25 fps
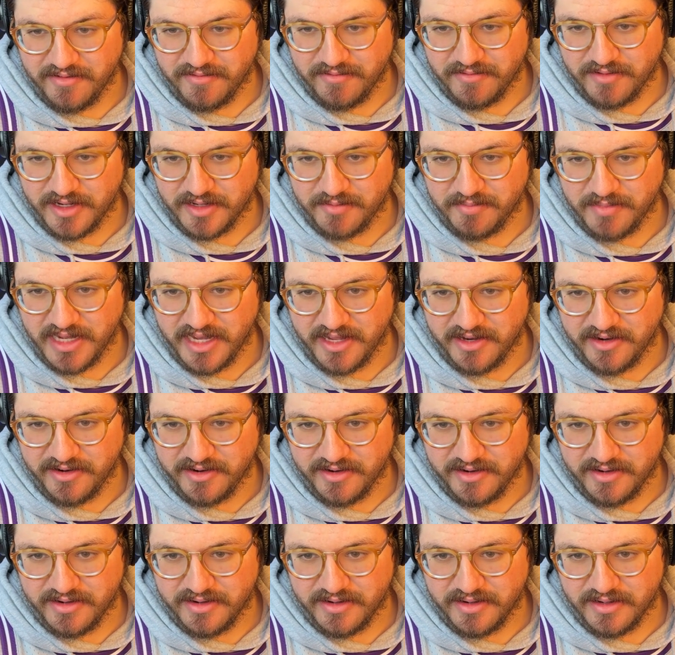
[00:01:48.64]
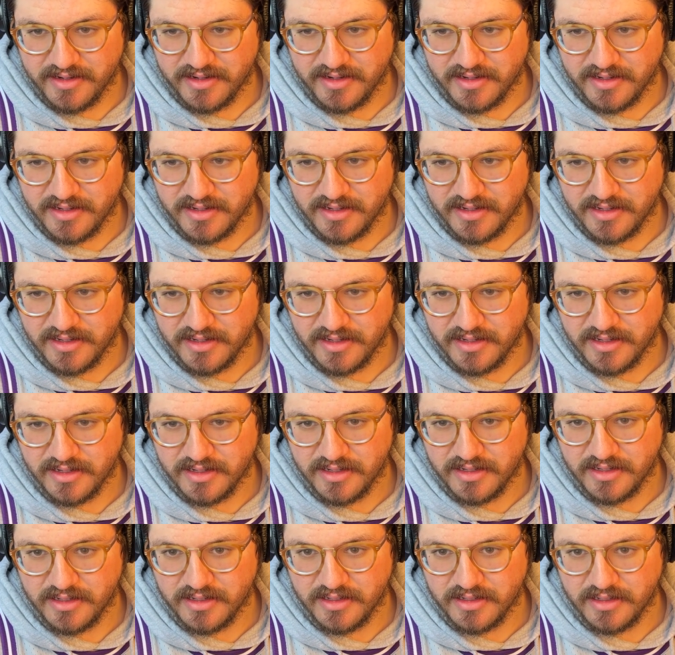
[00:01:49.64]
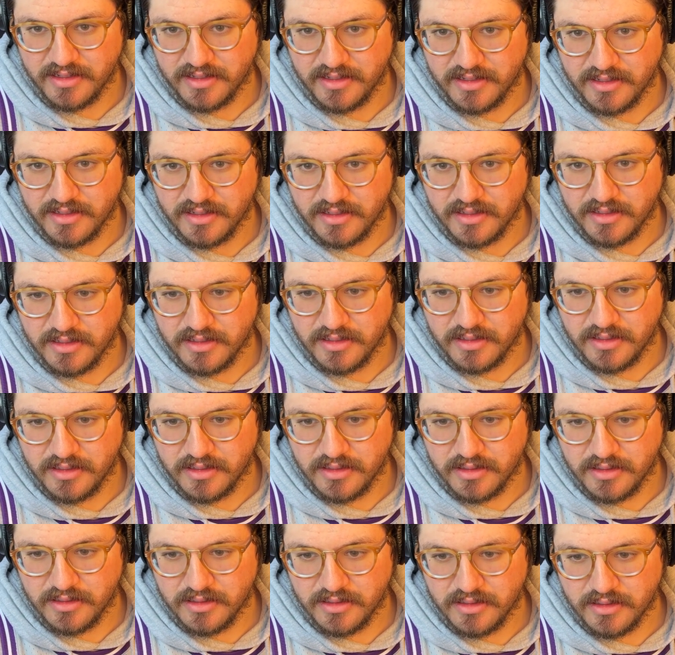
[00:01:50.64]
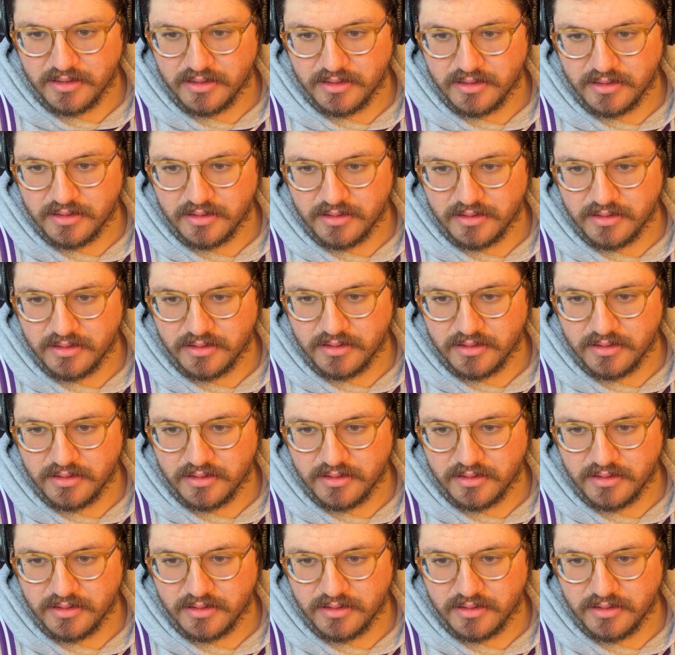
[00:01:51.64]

You have no idea what the consequences can be.